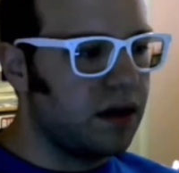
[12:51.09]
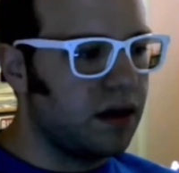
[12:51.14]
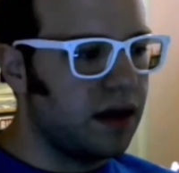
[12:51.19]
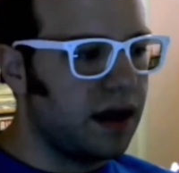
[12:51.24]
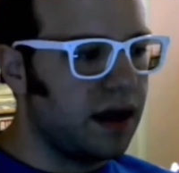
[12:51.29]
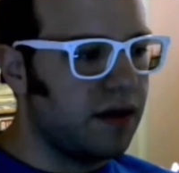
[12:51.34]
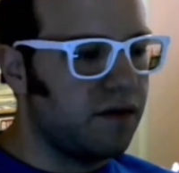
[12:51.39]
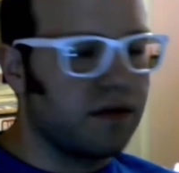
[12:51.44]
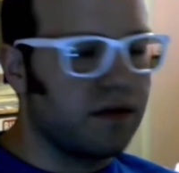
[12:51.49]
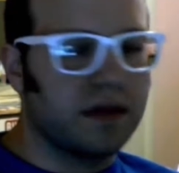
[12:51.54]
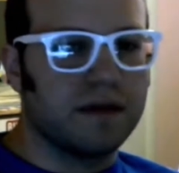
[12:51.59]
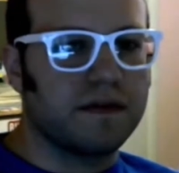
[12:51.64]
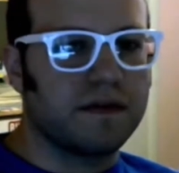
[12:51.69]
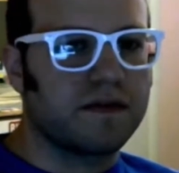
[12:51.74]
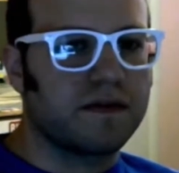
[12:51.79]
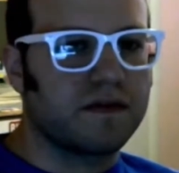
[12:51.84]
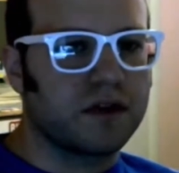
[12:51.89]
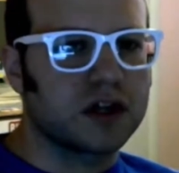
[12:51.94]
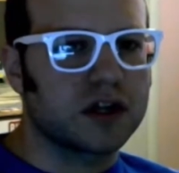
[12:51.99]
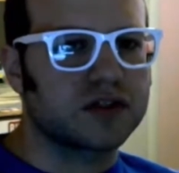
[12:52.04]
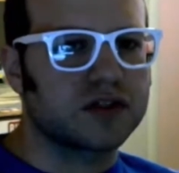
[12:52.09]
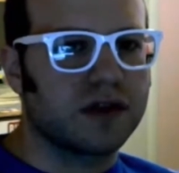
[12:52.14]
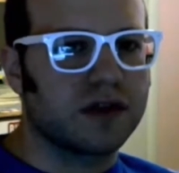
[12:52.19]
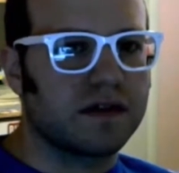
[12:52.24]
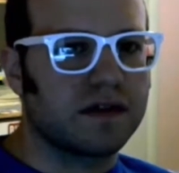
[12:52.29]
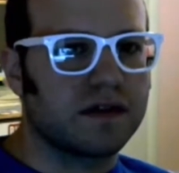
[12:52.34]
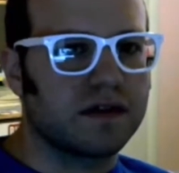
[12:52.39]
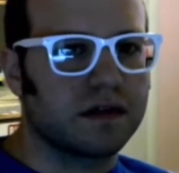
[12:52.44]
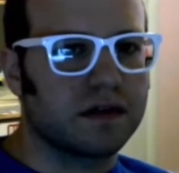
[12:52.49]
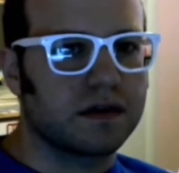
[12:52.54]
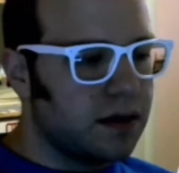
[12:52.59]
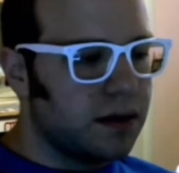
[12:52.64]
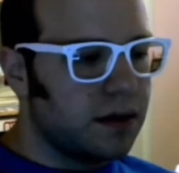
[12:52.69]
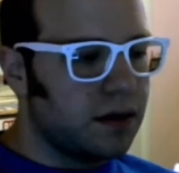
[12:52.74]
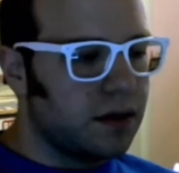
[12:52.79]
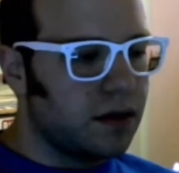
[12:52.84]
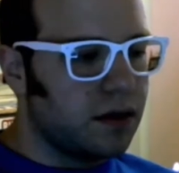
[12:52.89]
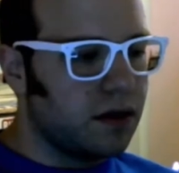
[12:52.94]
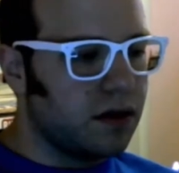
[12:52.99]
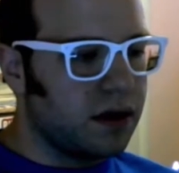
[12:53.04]
It really frustrates her.
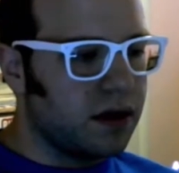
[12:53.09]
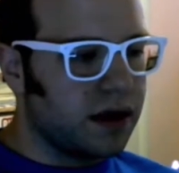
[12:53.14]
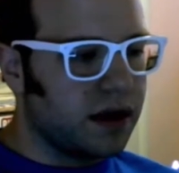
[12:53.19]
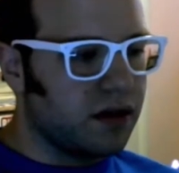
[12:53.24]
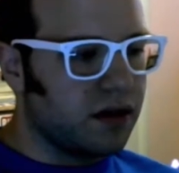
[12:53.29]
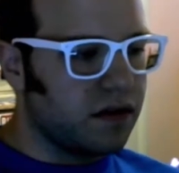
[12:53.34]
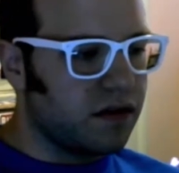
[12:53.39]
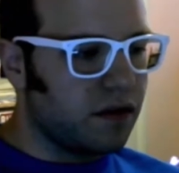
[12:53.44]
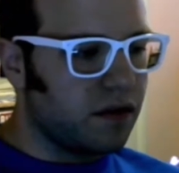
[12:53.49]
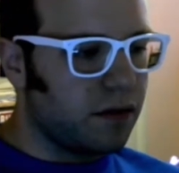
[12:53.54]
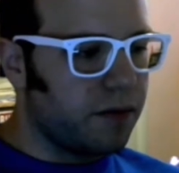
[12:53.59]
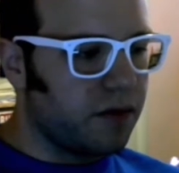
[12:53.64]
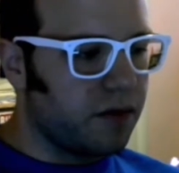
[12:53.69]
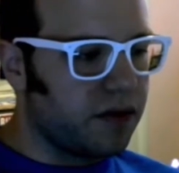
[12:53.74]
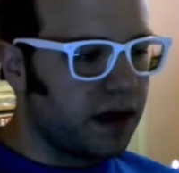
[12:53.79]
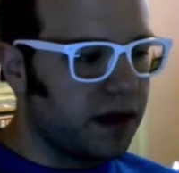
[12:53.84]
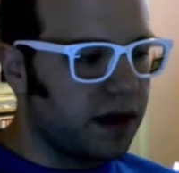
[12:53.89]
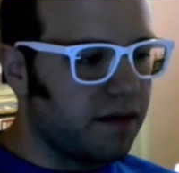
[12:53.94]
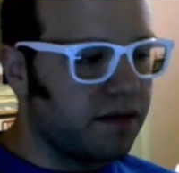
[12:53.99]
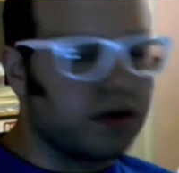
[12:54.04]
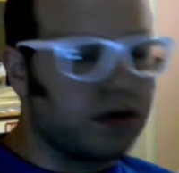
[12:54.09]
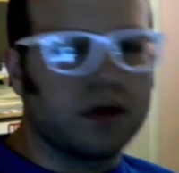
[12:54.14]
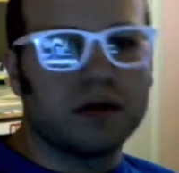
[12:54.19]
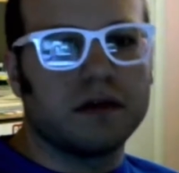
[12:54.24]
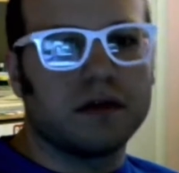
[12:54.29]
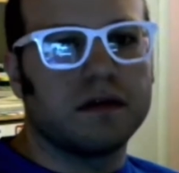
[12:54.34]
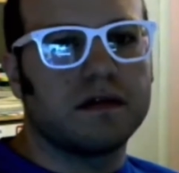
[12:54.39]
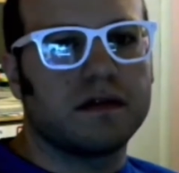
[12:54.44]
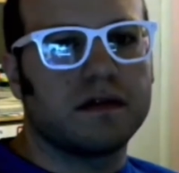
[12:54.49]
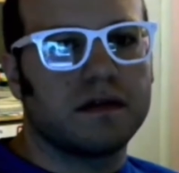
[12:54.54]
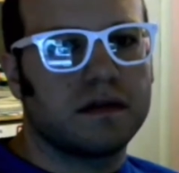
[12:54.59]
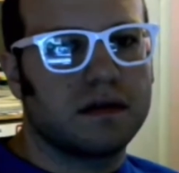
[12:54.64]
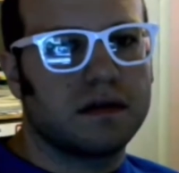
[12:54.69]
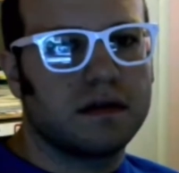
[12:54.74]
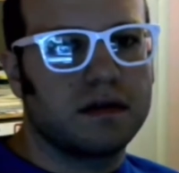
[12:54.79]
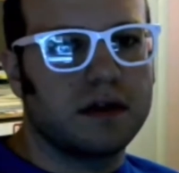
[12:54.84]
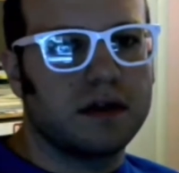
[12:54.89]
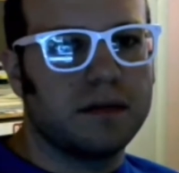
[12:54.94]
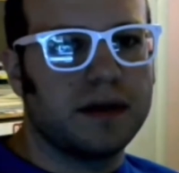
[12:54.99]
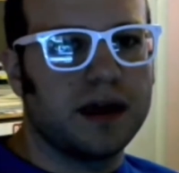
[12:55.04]
Her and Kirito are both kind of loners
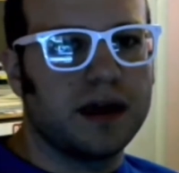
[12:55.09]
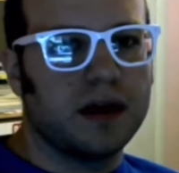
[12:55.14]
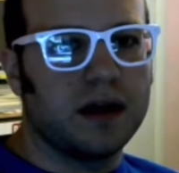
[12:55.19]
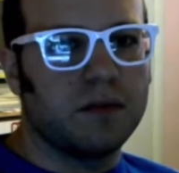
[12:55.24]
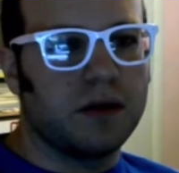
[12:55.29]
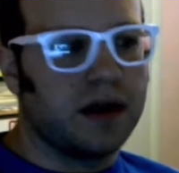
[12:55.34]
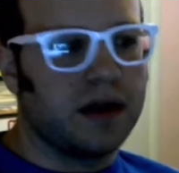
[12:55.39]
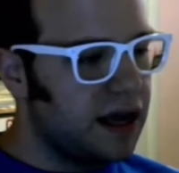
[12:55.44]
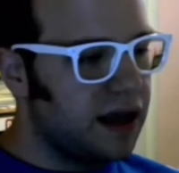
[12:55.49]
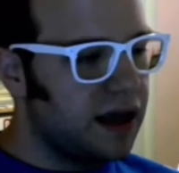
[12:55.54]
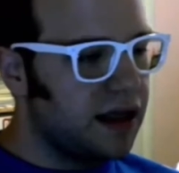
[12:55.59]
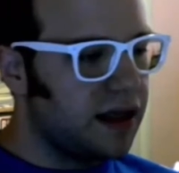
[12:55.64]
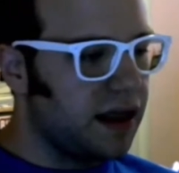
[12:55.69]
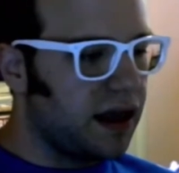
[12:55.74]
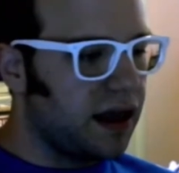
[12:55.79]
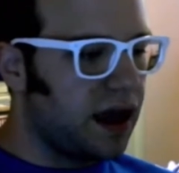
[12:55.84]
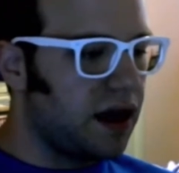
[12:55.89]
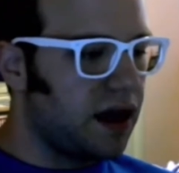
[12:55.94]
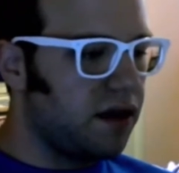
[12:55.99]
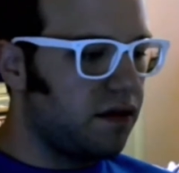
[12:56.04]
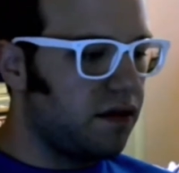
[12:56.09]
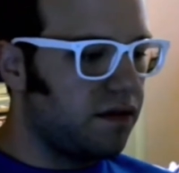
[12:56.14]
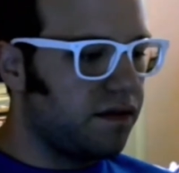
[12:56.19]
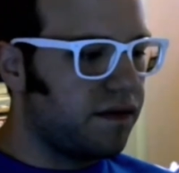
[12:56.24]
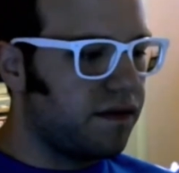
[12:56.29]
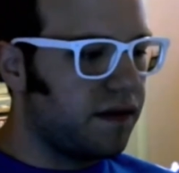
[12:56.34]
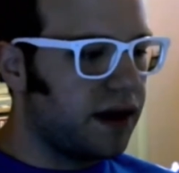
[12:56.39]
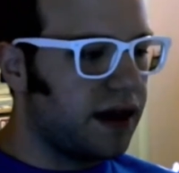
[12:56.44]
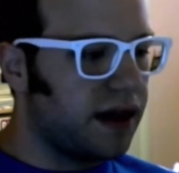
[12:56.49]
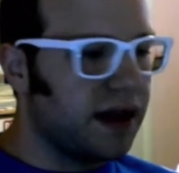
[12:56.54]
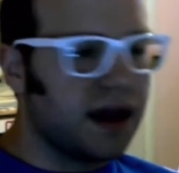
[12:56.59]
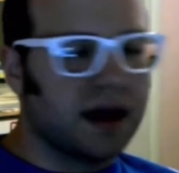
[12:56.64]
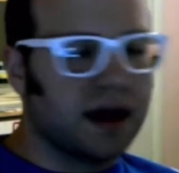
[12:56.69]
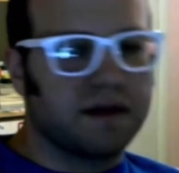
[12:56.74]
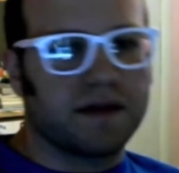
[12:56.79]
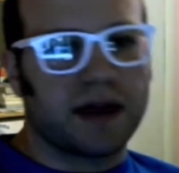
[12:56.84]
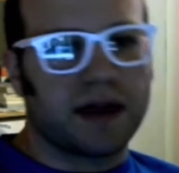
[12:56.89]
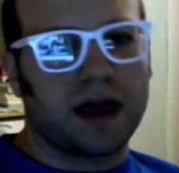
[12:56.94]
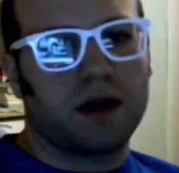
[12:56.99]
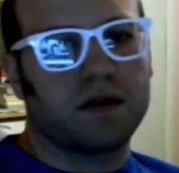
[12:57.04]
to begin with. He kind of
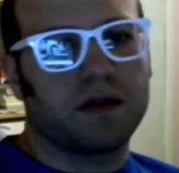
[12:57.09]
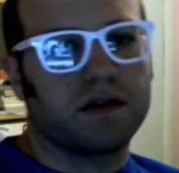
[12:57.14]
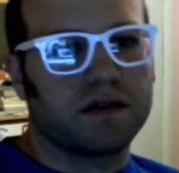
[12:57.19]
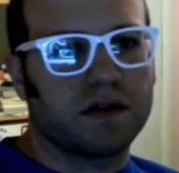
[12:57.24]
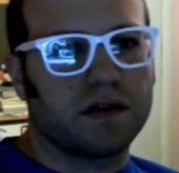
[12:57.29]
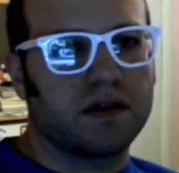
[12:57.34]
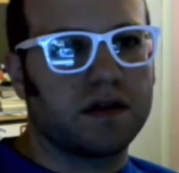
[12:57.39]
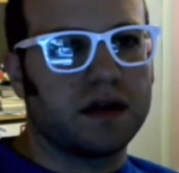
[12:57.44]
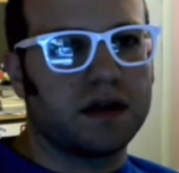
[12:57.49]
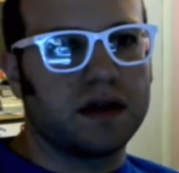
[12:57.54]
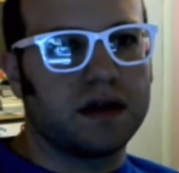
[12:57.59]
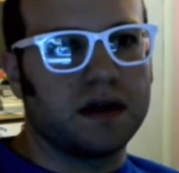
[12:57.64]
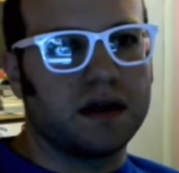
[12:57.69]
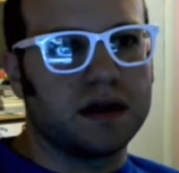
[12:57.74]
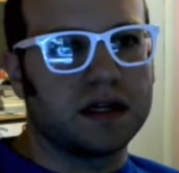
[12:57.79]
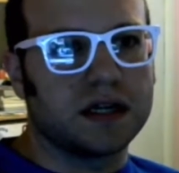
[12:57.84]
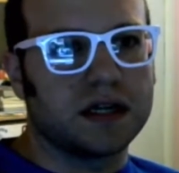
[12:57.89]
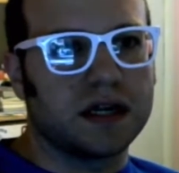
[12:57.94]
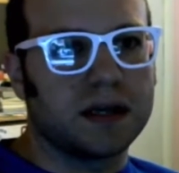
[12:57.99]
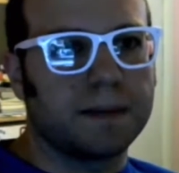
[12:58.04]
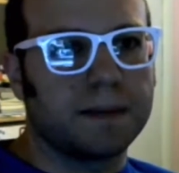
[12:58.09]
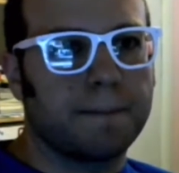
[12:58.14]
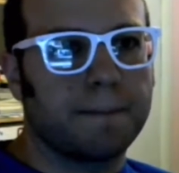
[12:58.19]
encounters her in a dungeon